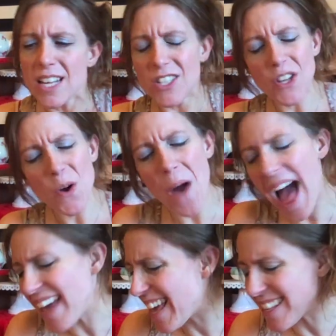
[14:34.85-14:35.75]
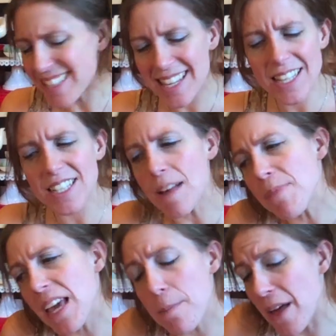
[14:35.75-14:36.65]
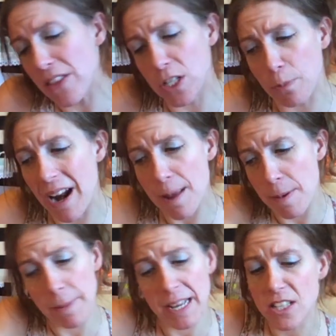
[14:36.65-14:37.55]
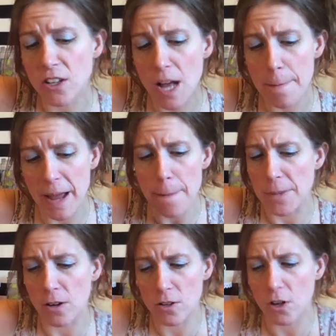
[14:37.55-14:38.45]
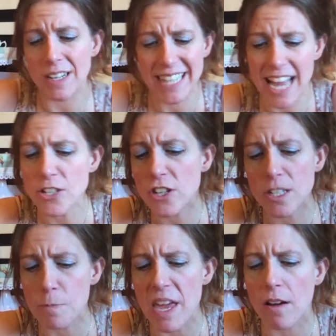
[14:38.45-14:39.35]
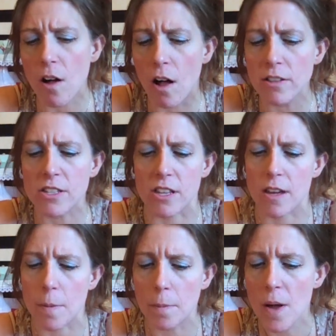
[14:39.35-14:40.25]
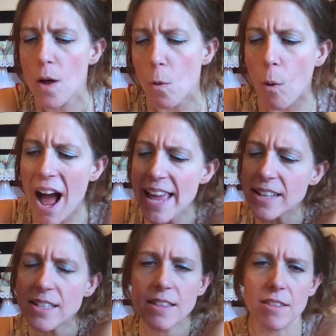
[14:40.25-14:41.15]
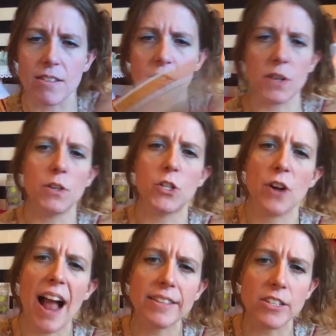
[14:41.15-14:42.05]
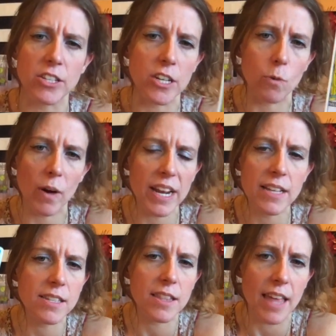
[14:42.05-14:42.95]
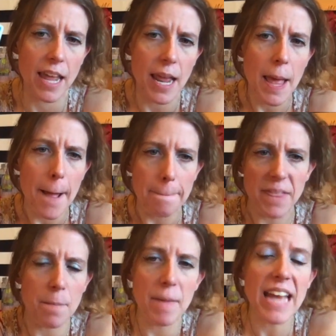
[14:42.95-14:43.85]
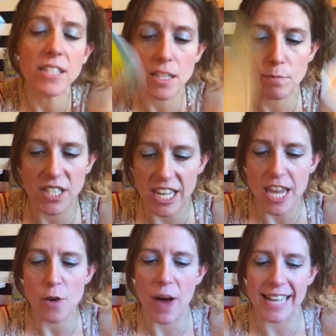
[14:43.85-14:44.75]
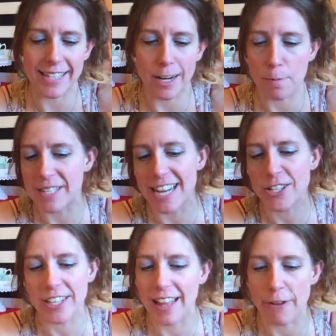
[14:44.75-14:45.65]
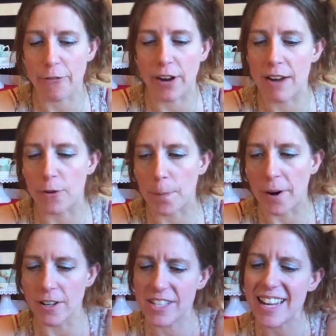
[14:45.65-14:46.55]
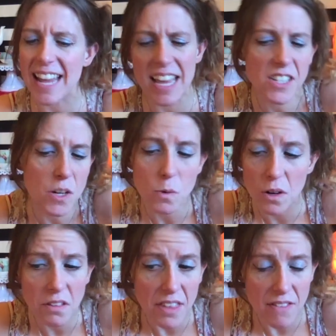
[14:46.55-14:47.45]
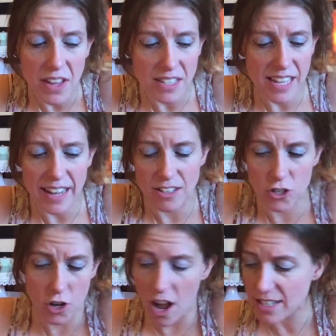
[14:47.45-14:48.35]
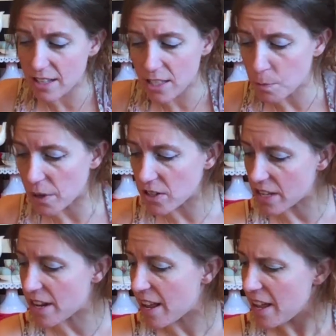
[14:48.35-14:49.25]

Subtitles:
So I guess something about the spread, I mean, because they're coming up, your attention is being called to them. Why is it that they're so attracted to you? What is it that makes them see you as their potentially like forever person? Is it worth giving a second shot to this person?